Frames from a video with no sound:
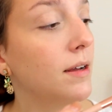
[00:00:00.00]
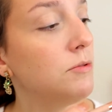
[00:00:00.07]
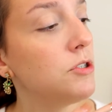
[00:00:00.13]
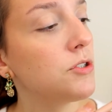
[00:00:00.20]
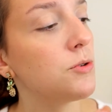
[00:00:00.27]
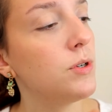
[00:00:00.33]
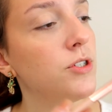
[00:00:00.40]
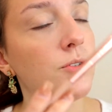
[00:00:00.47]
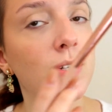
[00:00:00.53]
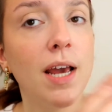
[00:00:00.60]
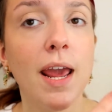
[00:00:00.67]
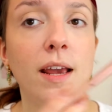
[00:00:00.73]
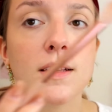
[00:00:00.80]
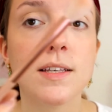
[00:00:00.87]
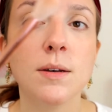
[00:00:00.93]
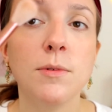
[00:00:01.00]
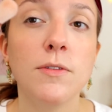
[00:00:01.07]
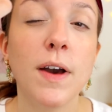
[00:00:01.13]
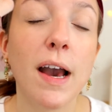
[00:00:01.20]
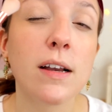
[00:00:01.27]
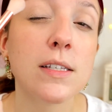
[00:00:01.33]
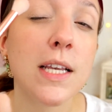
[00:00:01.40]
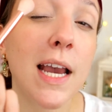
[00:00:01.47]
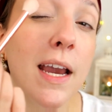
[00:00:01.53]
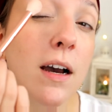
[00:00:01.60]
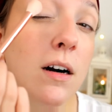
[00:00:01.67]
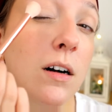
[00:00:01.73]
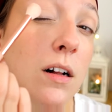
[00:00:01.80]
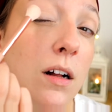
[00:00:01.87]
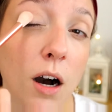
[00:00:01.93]
I'm just going to take some of
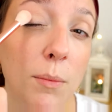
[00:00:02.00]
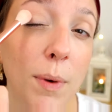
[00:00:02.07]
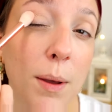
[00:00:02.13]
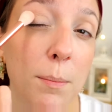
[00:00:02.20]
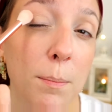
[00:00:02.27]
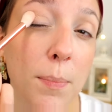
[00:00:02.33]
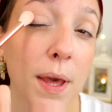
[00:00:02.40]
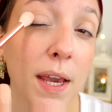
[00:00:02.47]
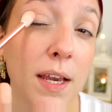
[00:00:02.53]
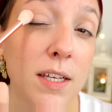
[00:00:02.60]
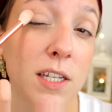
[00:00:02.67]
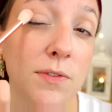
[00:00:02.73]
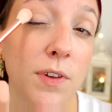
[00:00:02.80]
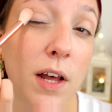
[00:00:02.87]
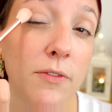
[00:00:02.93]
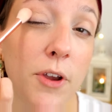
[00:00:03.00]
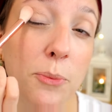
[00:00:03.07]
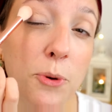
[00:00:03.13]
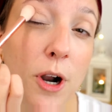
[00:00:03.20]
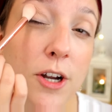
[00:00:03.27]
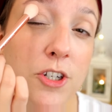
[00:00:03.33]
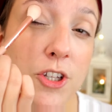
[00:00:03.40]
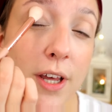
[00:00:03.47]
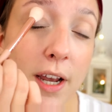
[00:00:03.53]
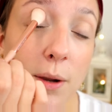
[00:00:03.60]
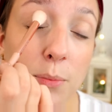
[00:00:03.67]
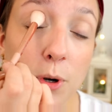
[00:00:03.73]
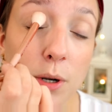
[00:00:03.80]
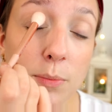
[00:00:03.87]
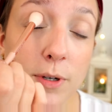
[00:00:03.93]
Exhale on my biggest fluffy brush, like I
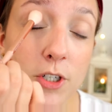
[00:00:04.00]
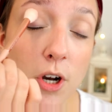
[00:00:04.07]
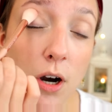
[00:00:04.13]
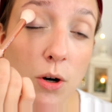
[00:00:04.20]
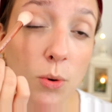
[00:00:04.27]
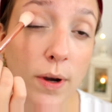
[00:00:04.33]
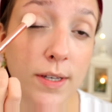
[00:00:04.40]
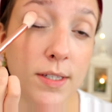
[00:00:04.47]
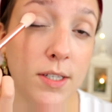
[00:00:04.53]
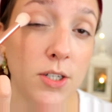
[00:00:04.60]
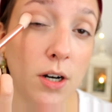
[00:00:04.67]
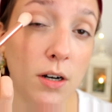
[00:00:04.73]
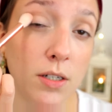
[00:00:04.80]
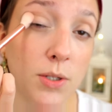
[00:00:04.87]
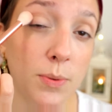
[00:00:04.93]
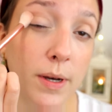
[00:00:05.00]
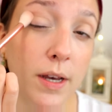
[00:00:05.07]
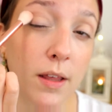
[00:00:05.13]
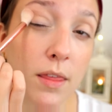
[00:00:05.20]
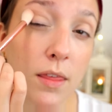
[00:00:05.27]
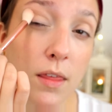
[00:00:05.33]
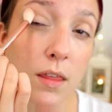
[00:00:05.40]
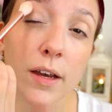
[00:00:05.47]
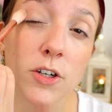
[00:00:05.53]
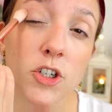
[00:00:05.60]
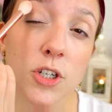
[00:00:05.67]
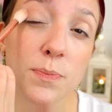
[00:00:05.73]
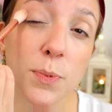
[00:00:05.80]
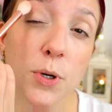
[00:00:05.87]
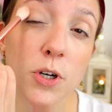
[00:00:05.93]
pretty much always start with, and
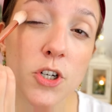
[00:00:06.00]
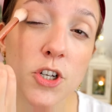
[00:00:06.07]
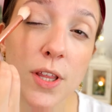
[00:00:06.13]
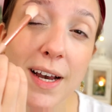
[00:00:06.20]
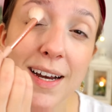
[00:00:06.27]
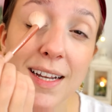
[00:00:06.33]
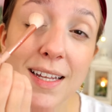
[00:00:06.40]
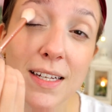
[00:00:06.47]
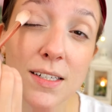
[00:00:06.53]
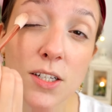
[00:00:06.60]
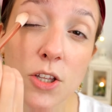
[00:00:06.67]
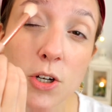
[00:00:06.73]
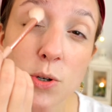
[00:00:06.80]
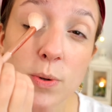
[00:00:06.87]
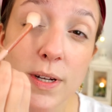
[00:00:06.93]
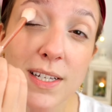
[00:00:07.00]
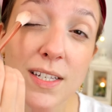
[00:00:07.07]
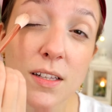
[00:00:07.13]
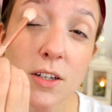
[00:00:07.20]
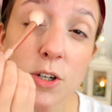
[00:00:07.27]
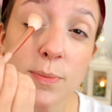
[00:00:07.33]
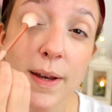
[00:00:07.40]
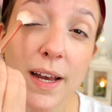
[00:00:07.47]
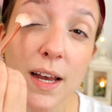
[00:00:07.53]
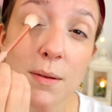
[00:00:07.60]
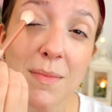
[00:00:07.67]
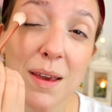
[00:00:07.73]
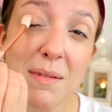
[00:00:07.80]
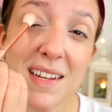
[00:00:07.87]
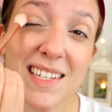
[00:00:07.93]
just push that into the crease a little bit and
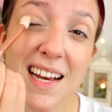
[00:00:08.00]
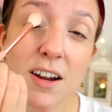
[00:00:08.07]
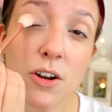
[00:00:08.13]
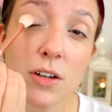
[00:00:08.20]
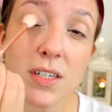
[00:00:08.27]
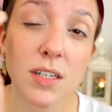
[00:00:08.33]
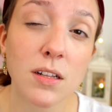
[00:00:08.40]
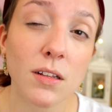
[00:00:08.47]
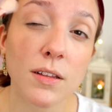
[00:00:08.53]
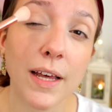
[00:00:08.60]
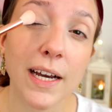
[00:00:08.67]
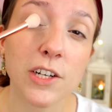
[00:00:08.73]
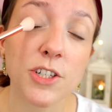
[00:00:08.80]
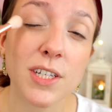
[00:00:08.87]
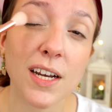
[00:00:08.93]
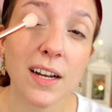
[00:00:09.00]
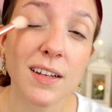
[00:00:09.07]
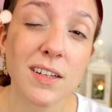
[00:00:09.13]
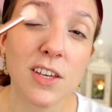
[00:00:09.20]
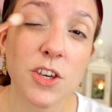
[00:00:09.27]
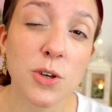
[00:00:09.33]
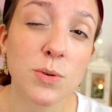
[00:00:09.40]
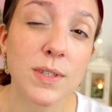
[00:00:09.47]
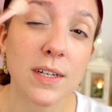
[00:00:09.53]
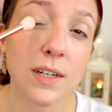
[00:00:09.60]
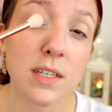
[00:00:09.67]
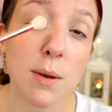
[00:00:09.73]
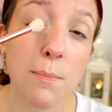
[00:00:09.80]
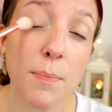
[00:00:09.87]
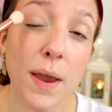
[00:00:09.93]
maybe down onto the lid. Just kind of use it
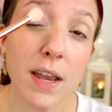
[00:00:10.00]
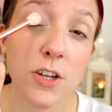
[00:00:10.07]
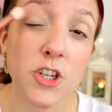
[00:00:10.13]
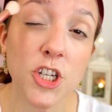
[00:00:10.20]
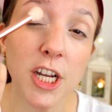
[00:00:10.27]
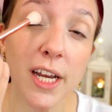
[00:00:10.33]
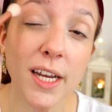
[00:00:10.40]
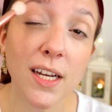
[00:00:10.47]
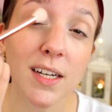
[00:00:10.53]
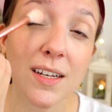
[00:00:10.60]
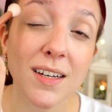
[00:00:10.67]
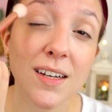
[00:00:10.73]
as a base shade